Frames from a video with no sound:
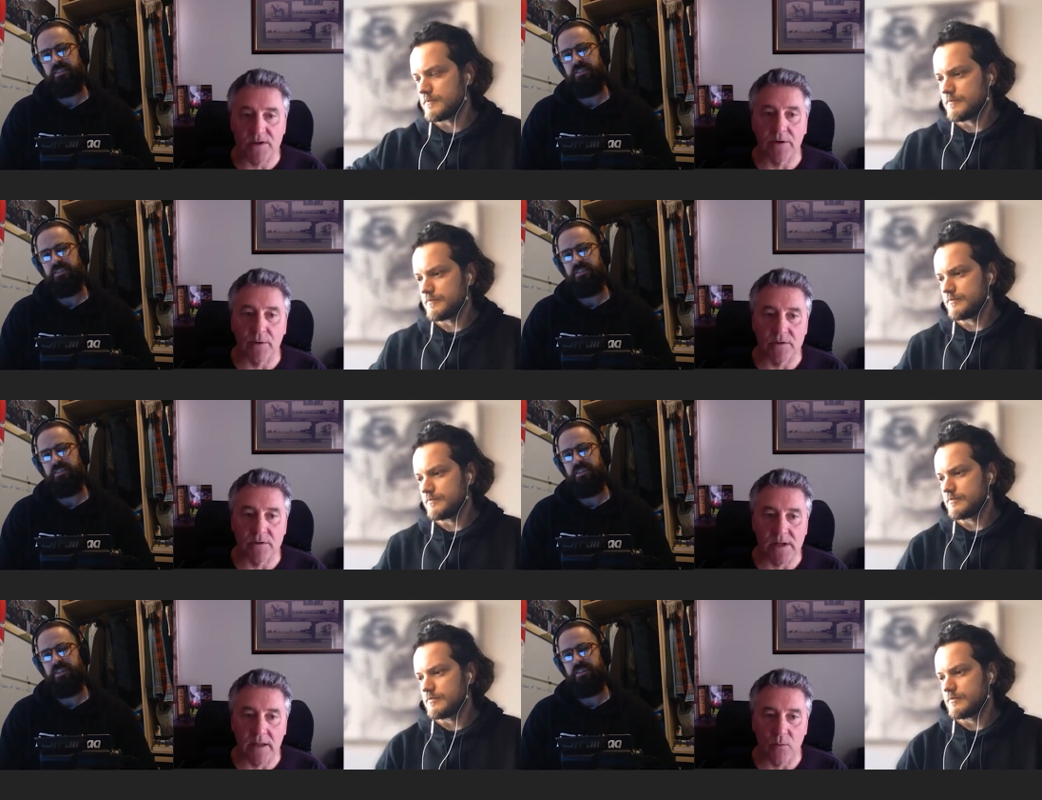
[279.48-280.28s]
Speaker 1: Patiro
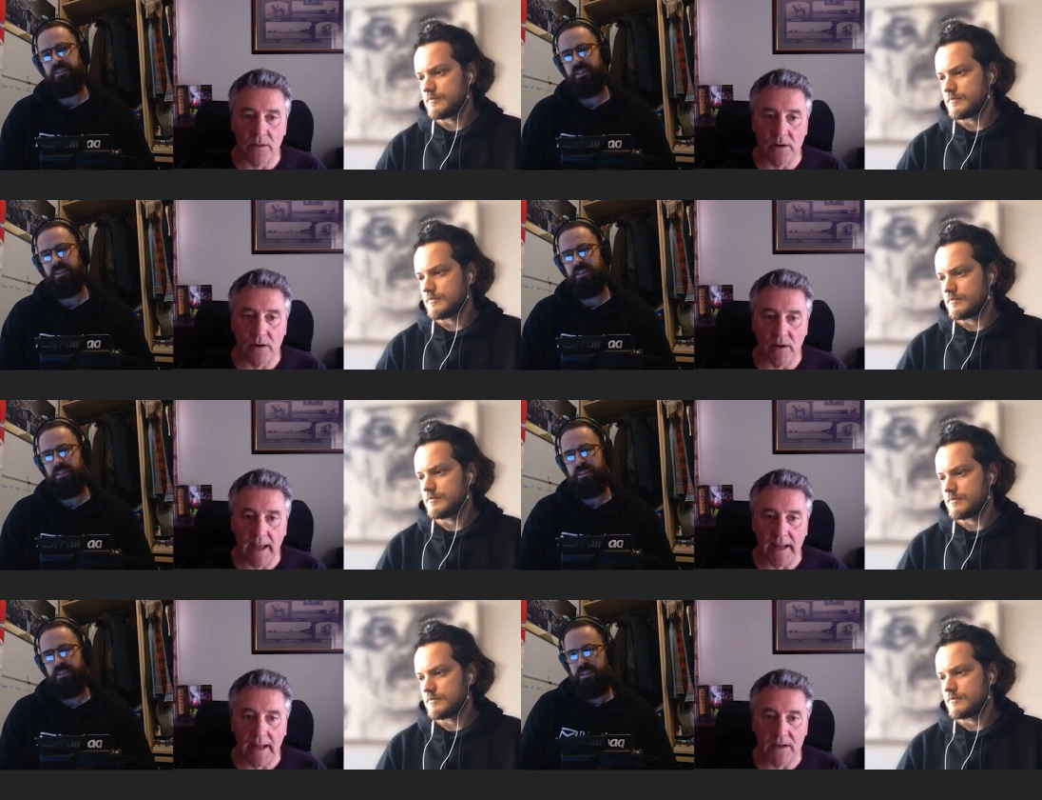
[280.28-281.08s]
was the other one that
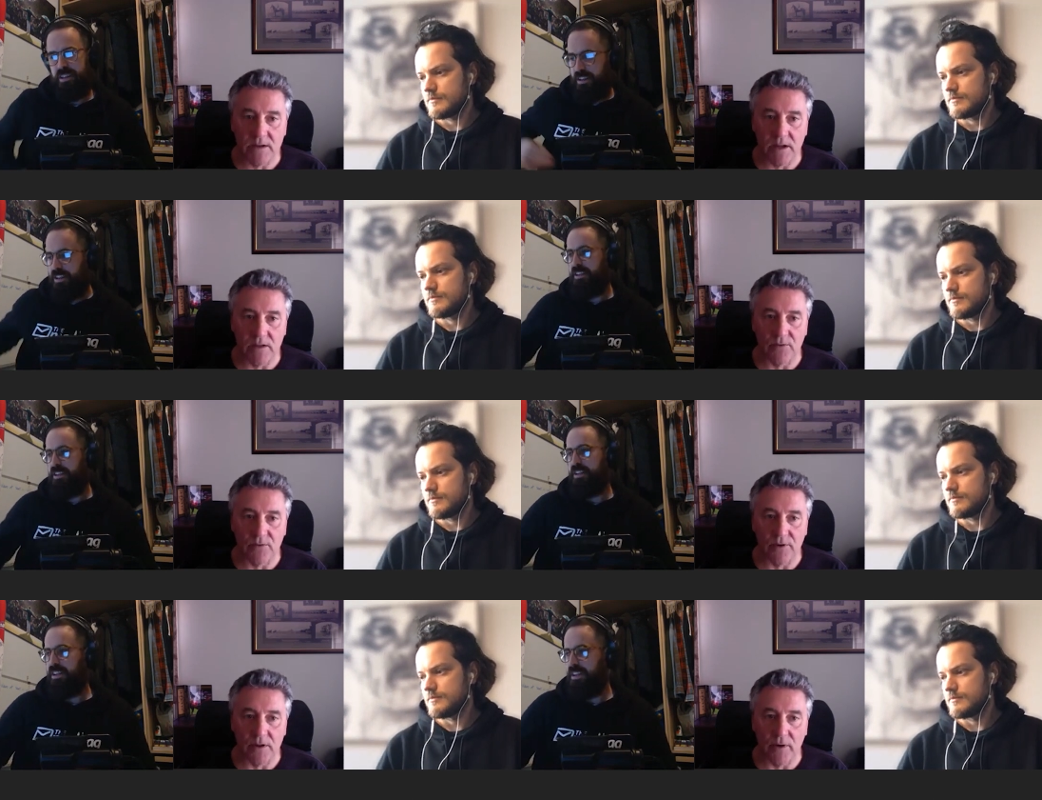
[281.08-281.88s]
I had in. So they're
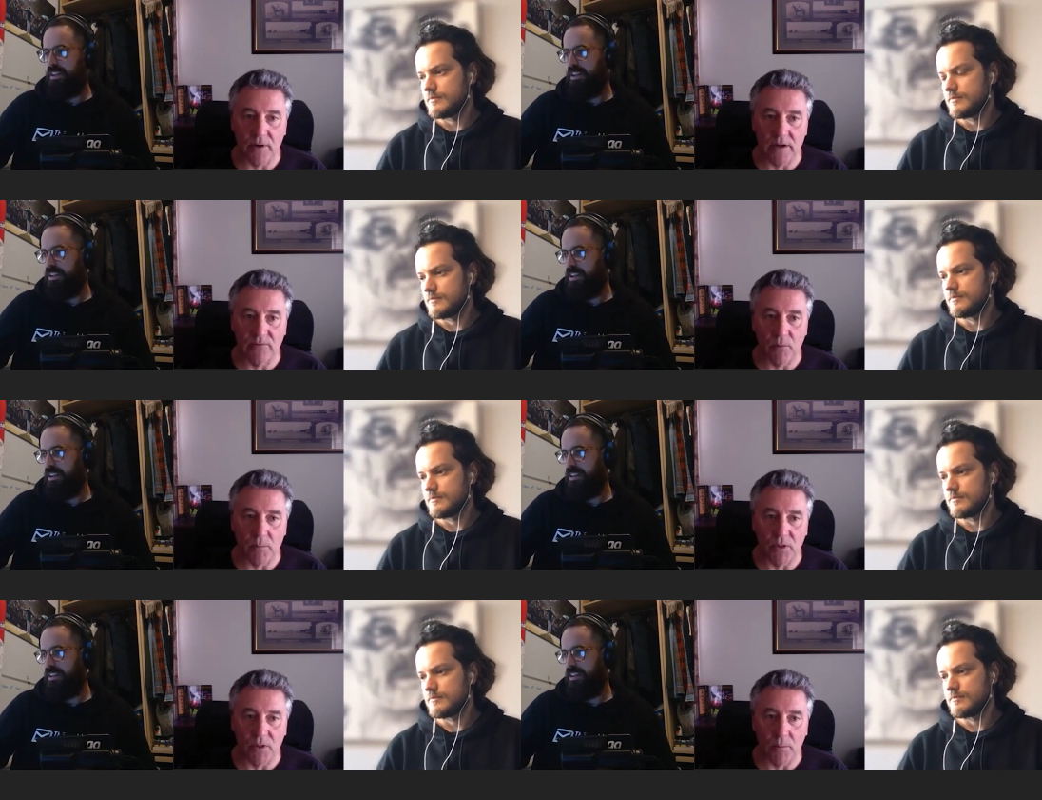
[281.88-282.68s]
the three in the race for
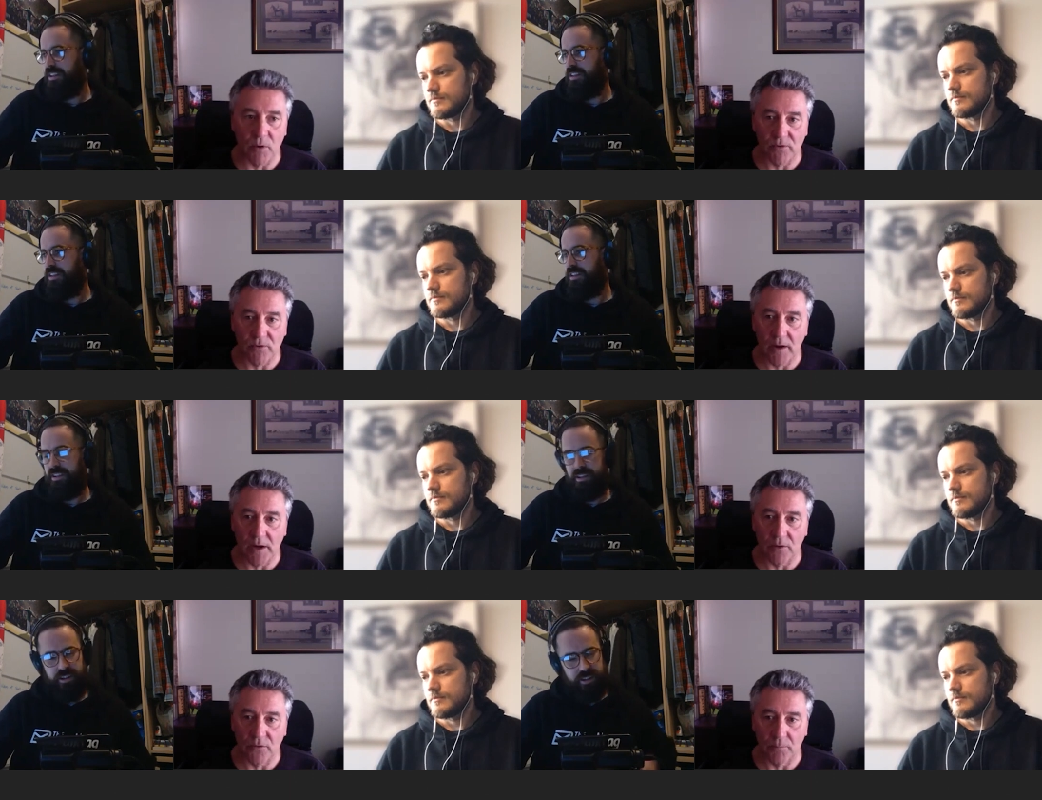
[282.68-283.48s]
me, but the
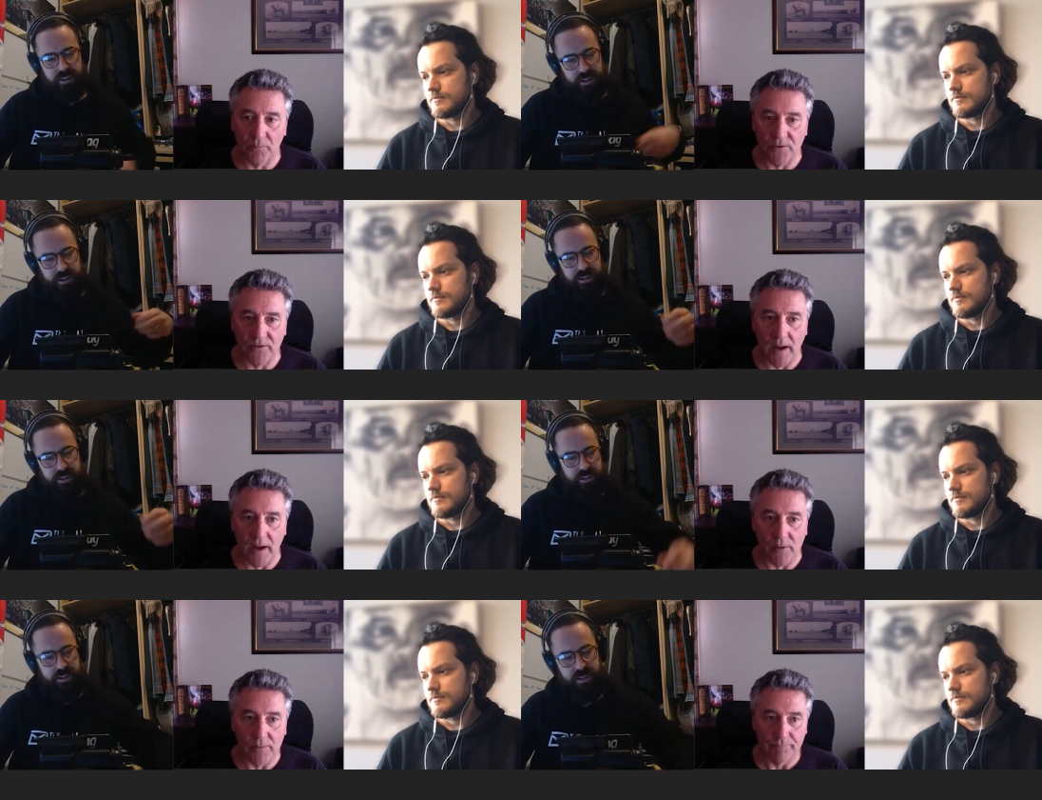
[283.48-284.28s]
Bostonian on top to
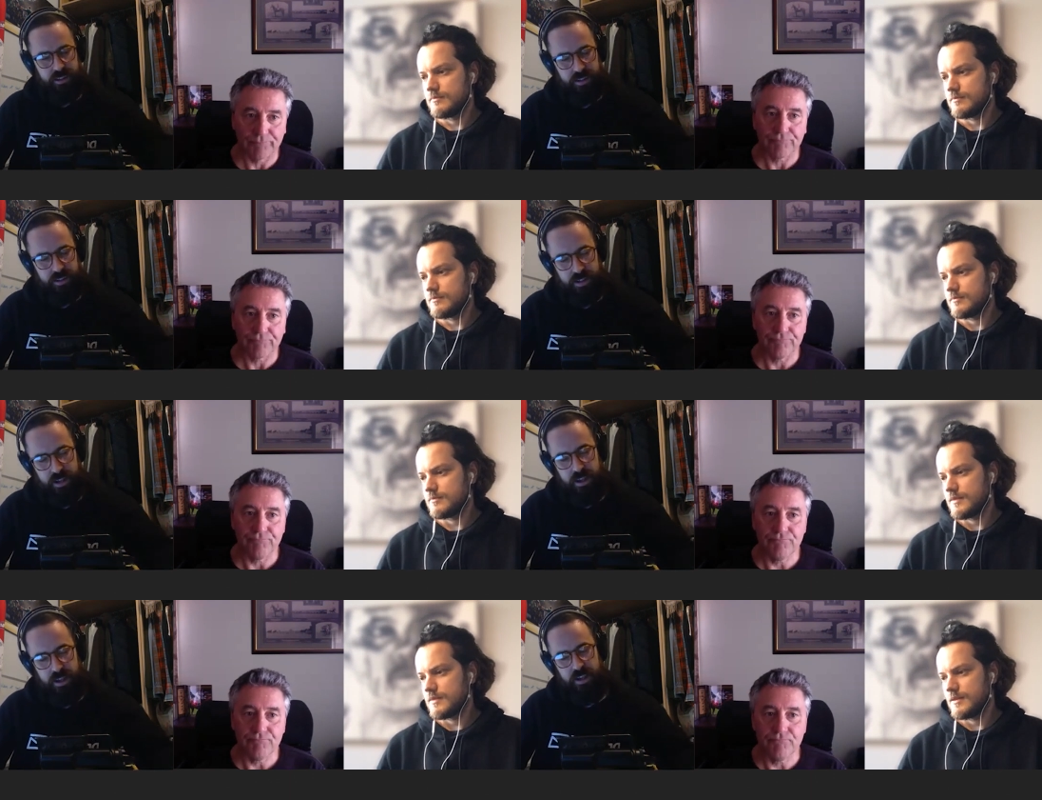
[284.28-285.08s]
start with.
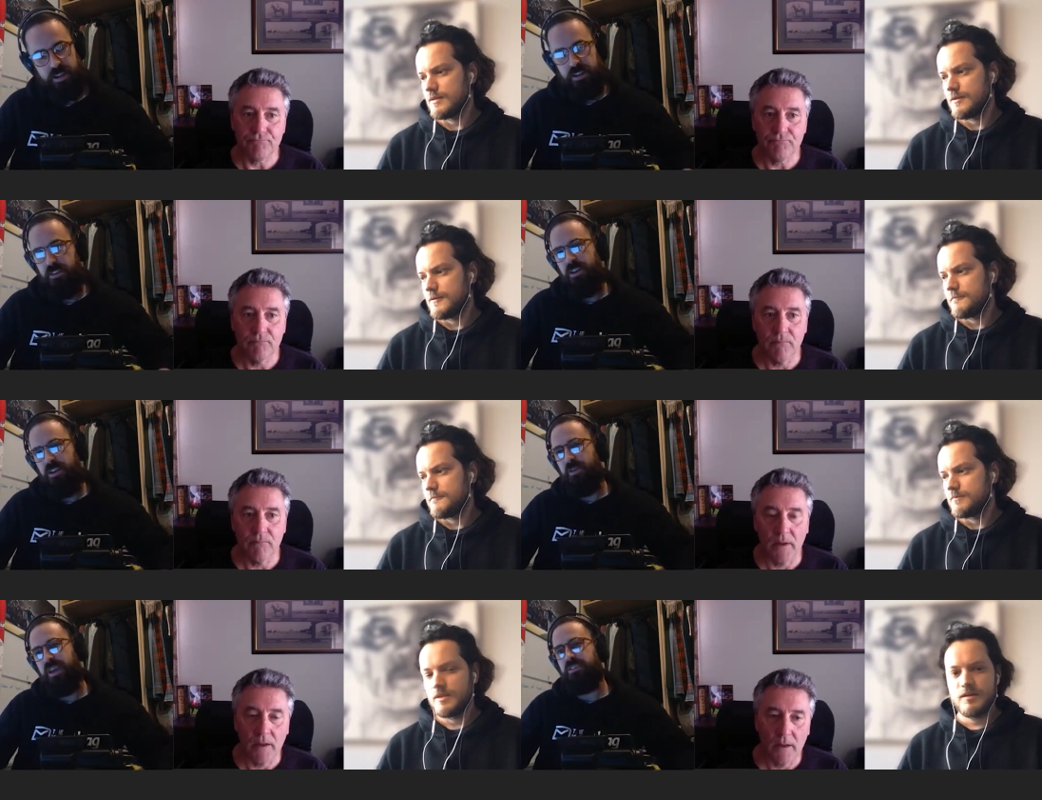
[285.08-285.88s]
Speaker 2: All
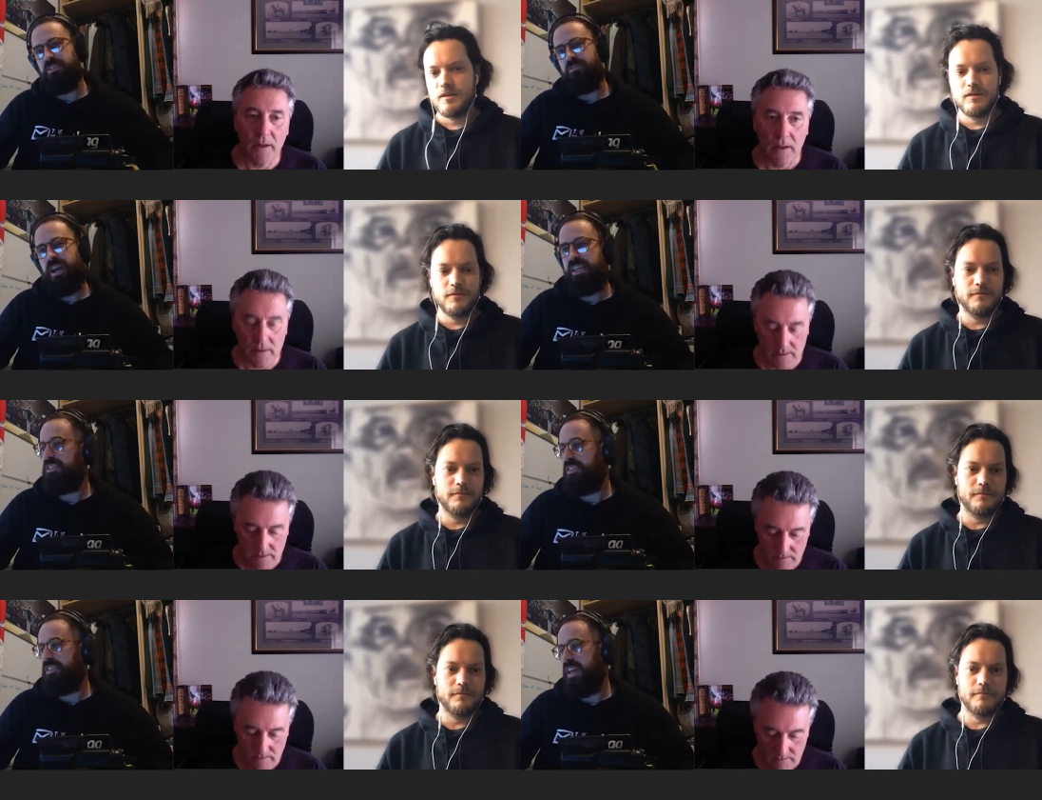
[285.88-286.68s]
right, we had to
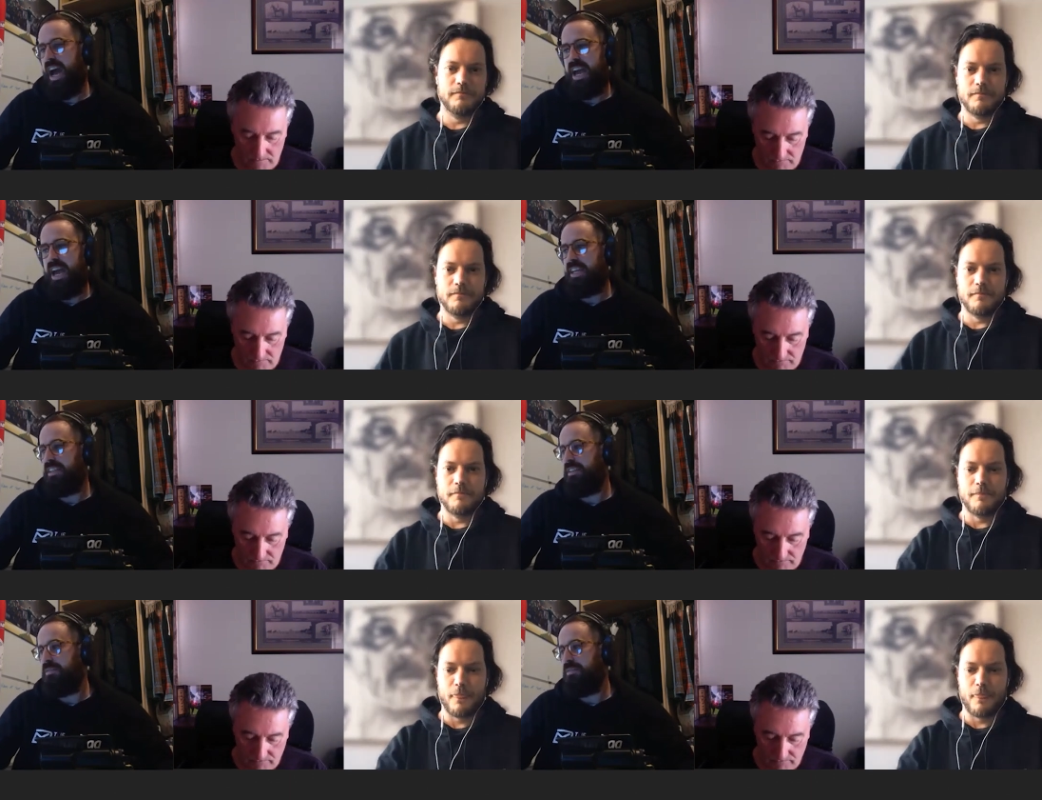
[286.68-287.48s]
race eight